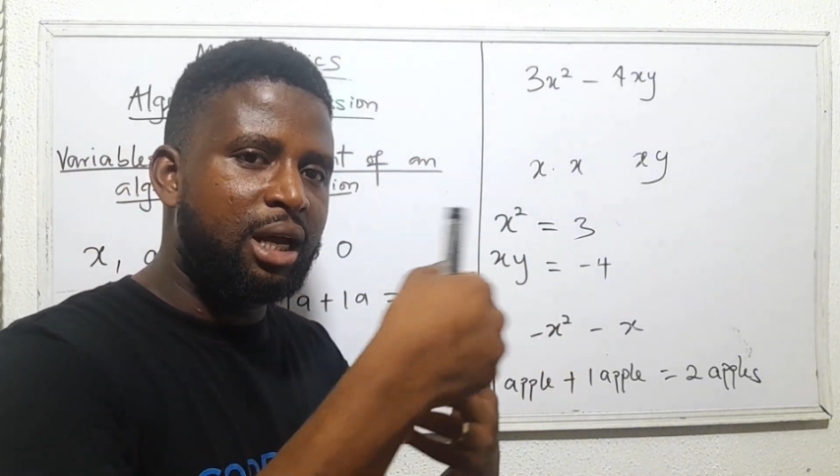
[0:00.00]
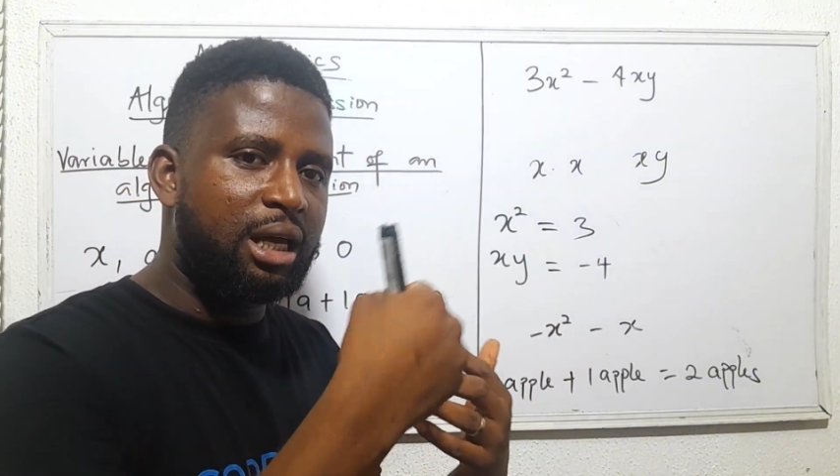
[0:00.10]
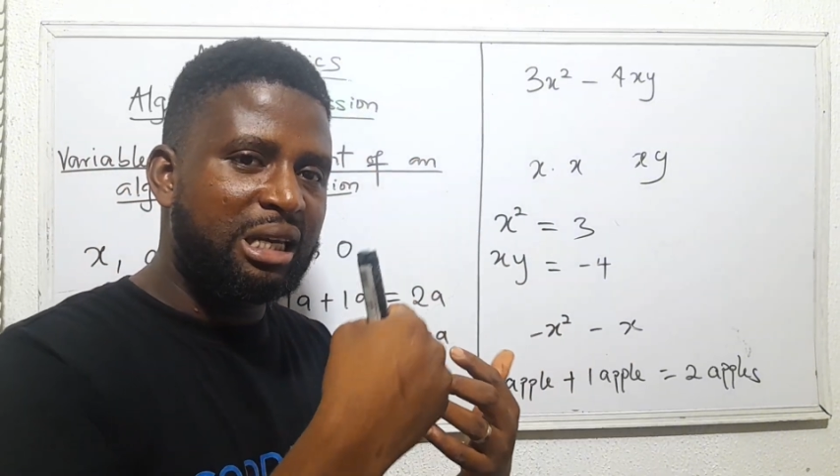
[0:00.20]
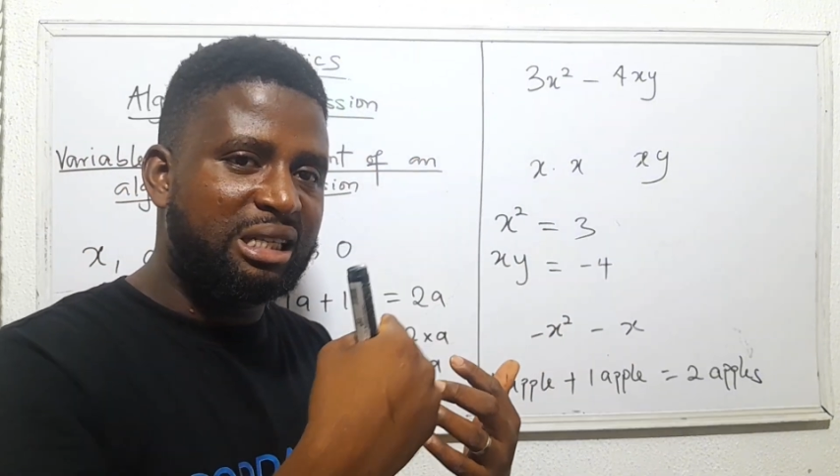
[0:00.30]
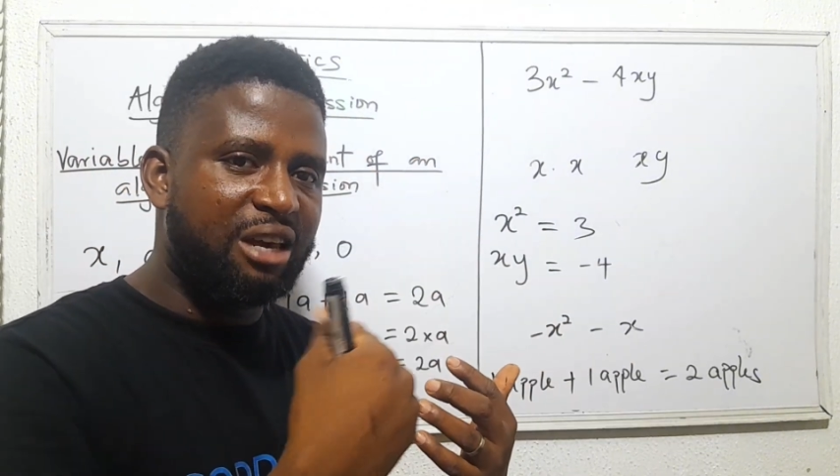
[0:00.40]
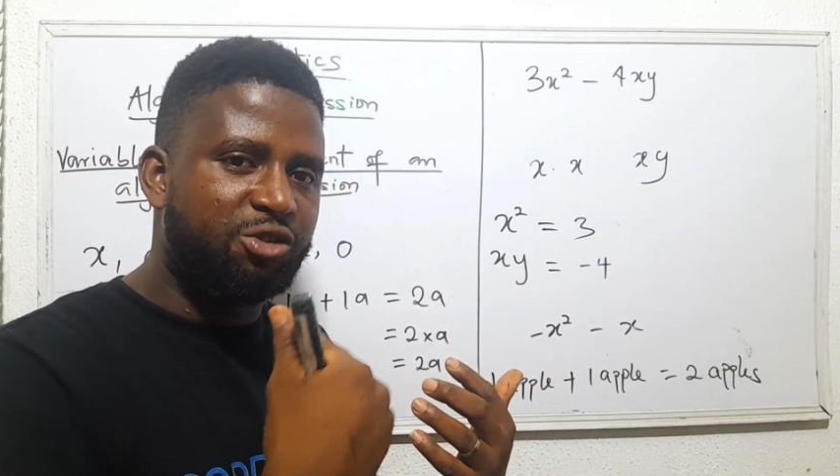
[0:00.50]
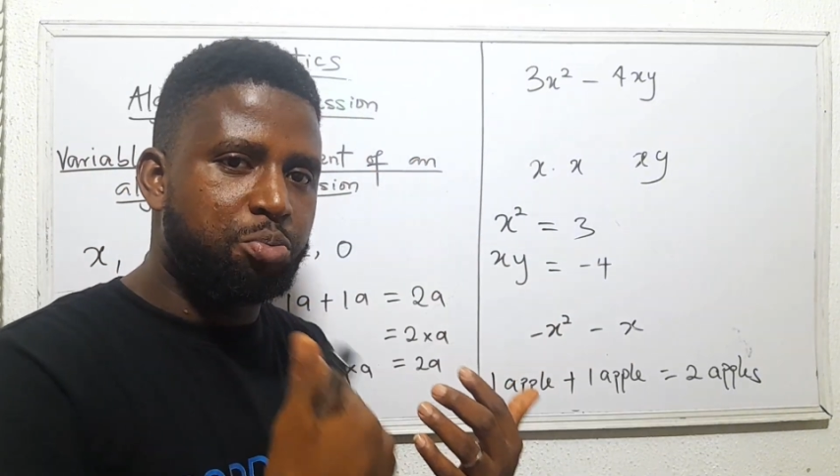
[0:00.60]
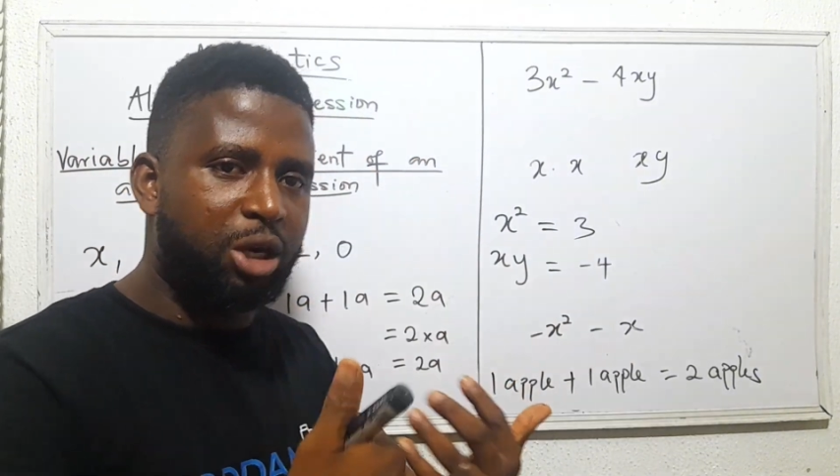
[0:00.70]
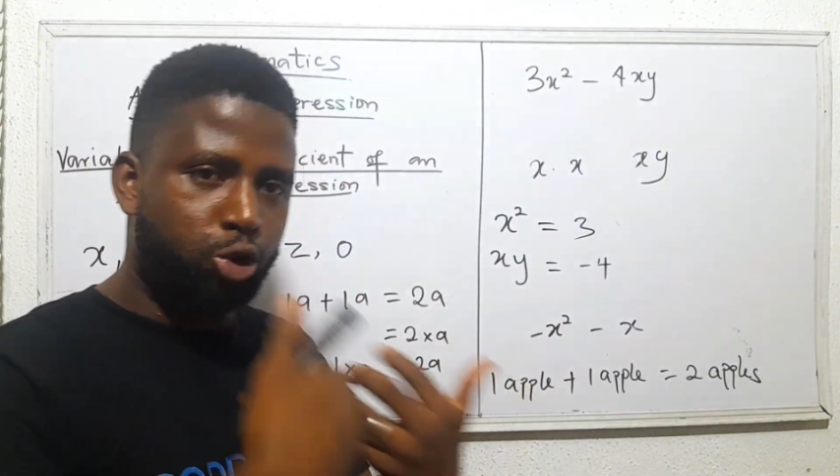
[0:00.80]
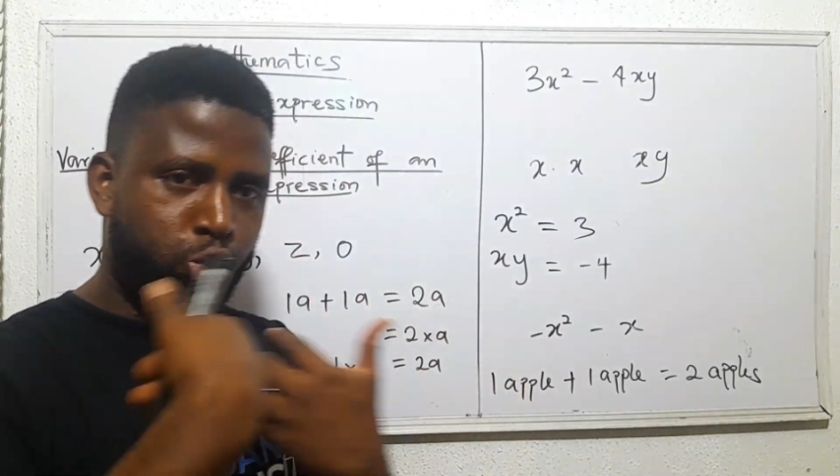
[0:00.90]
it gives
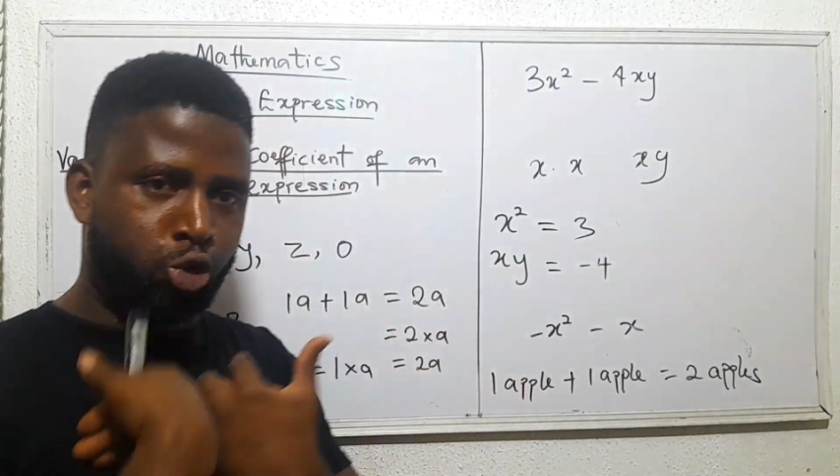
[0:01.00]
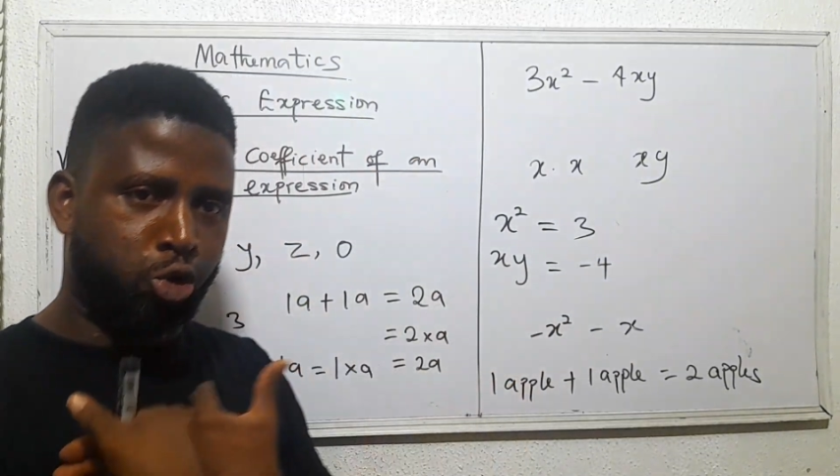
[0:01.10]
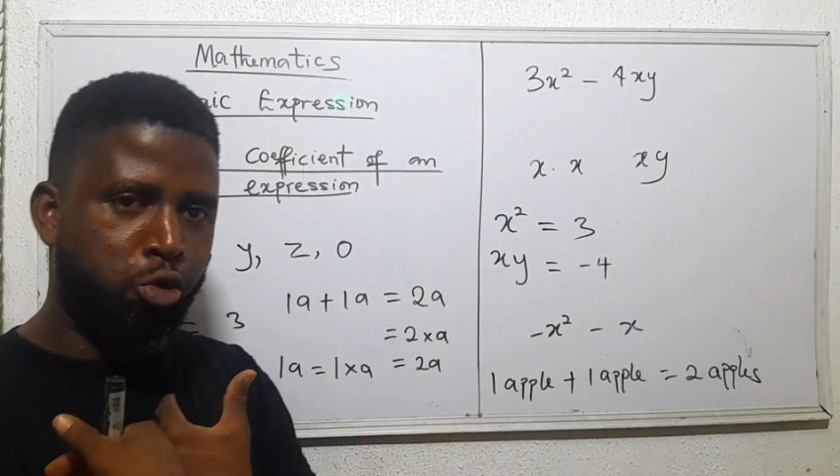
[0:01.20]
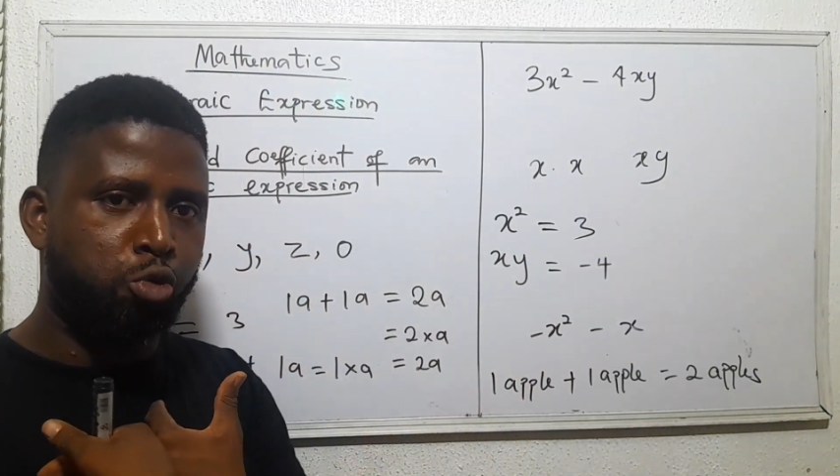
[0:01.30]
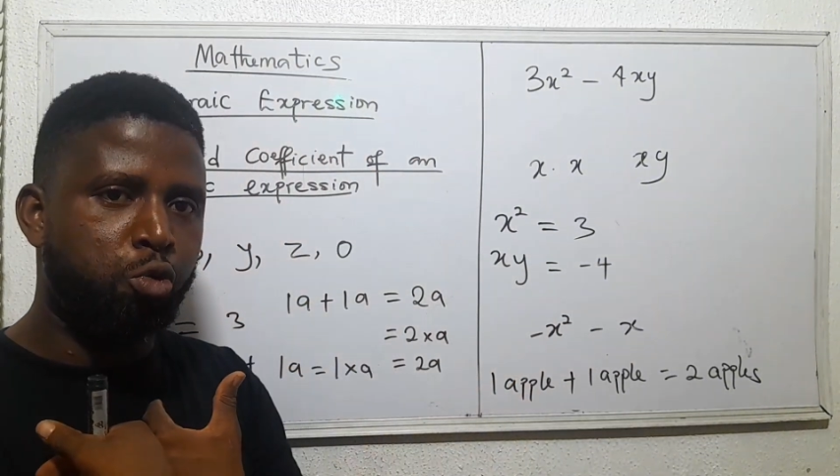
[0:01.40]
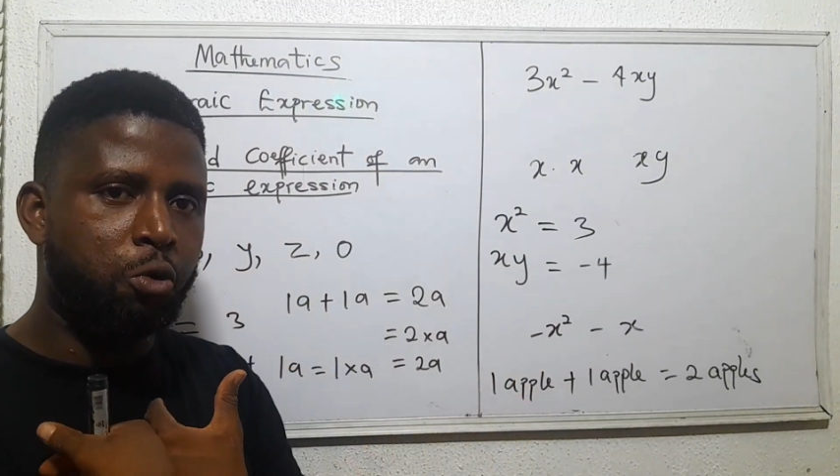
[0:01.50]
me 2.